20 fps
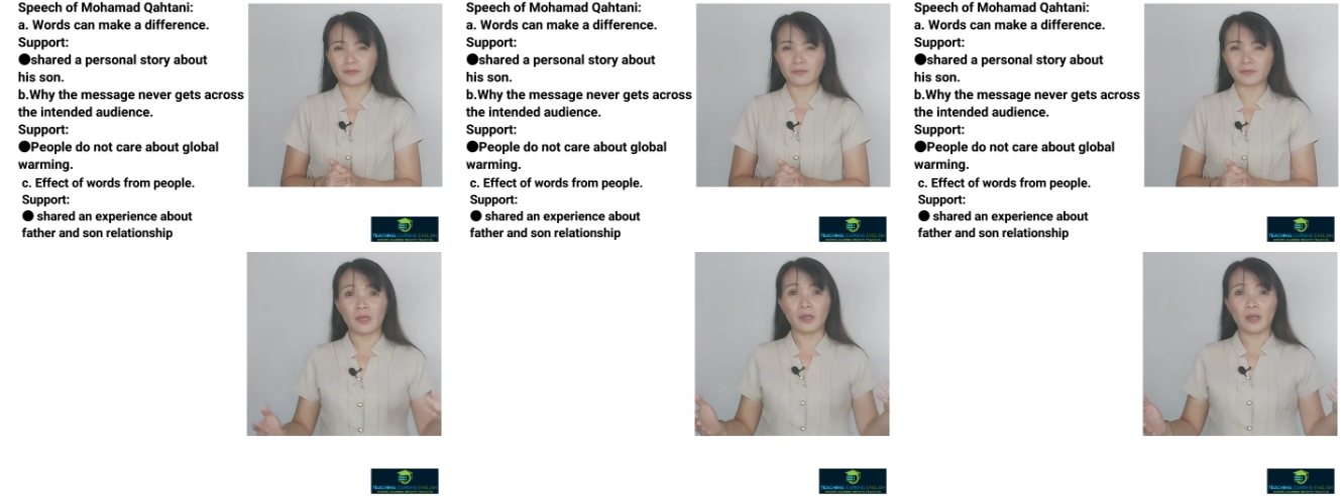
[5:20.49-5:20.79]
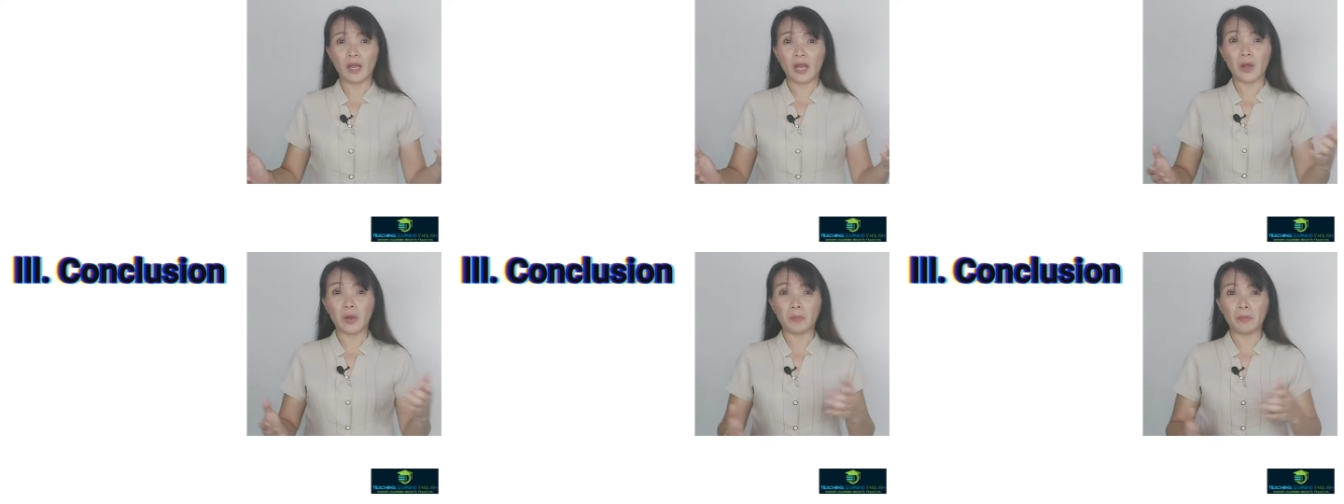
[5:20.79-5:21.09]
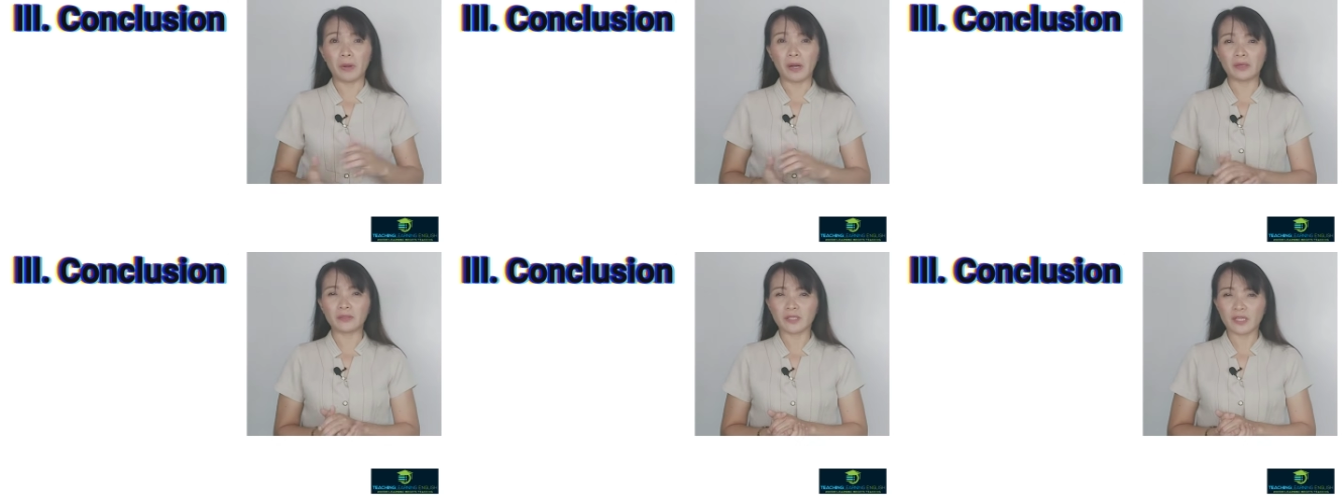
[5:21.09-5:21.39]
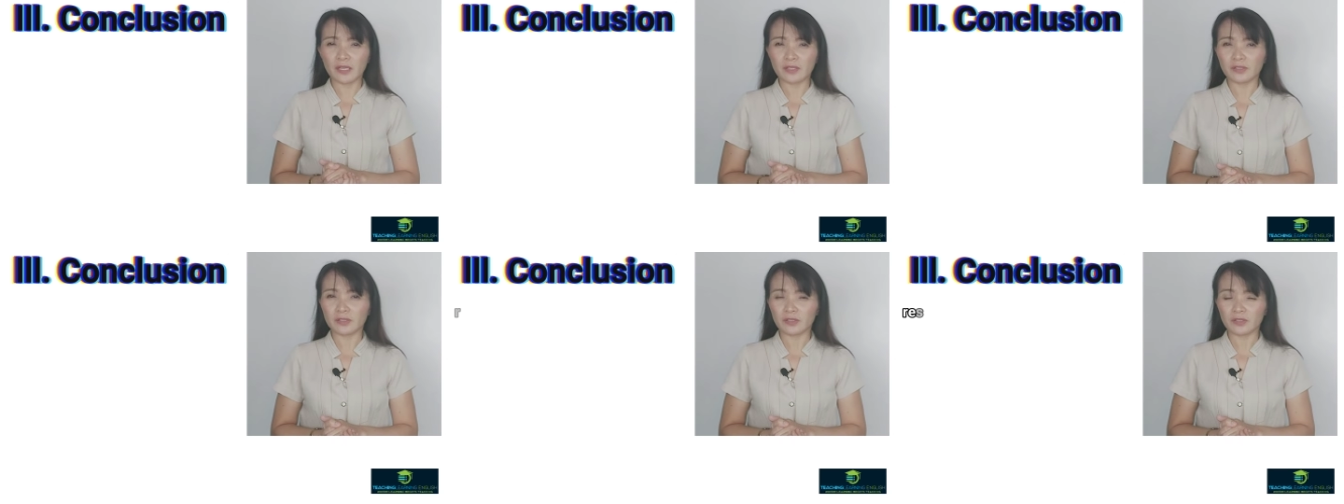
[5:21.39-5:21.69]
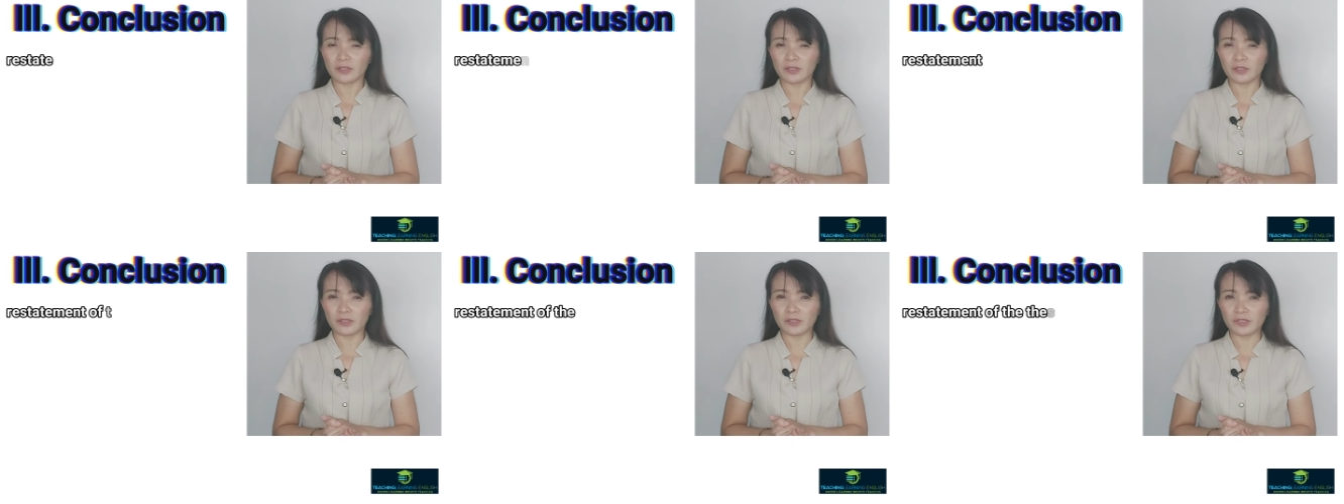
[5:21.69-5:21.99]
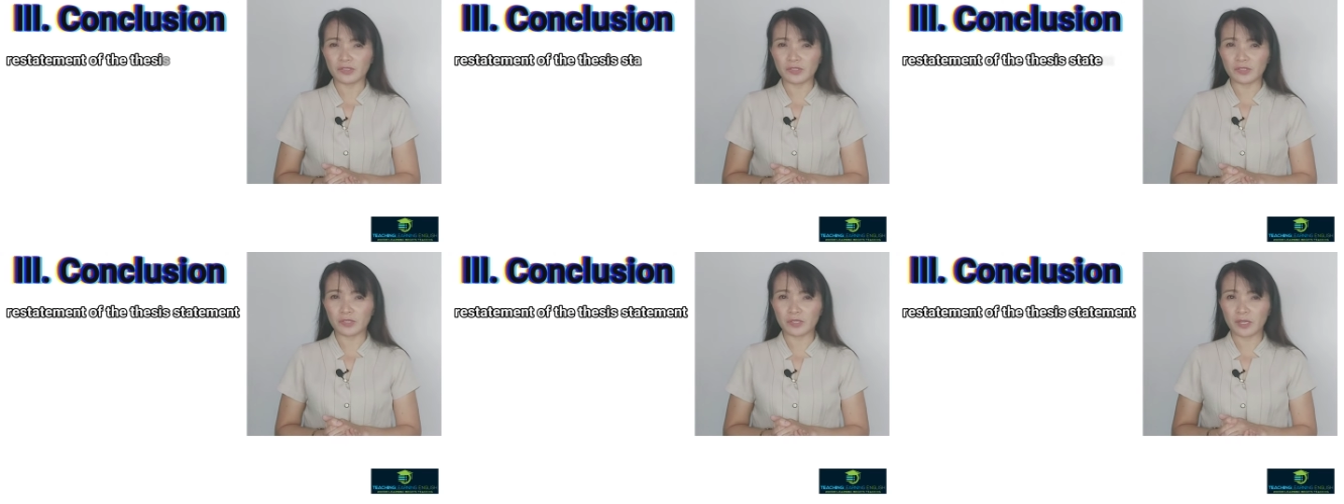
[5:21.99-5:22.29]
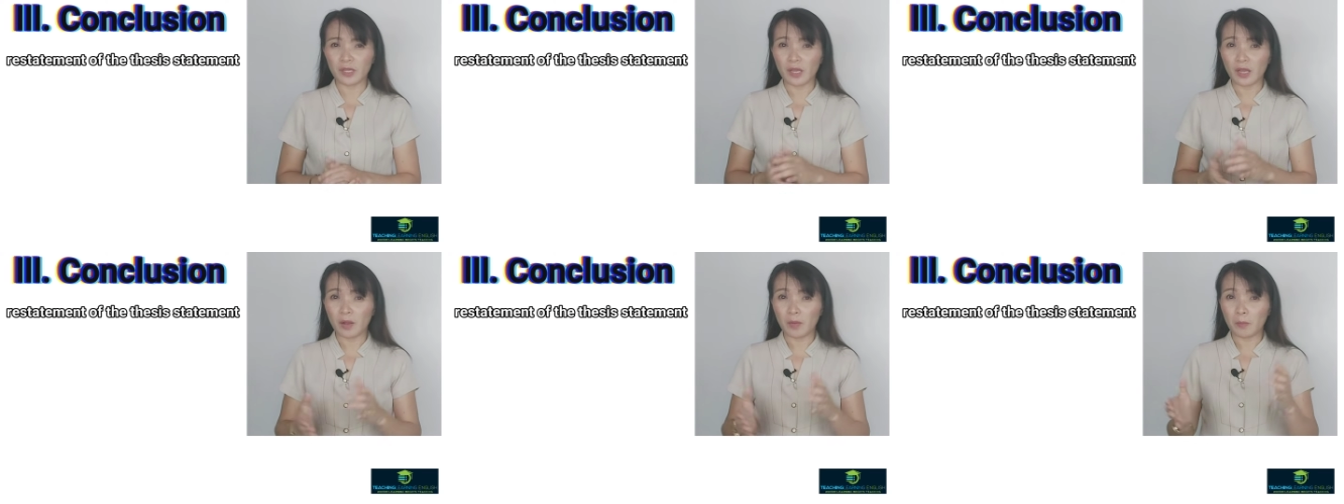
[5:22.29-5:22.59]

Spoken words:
And how about his conclusion?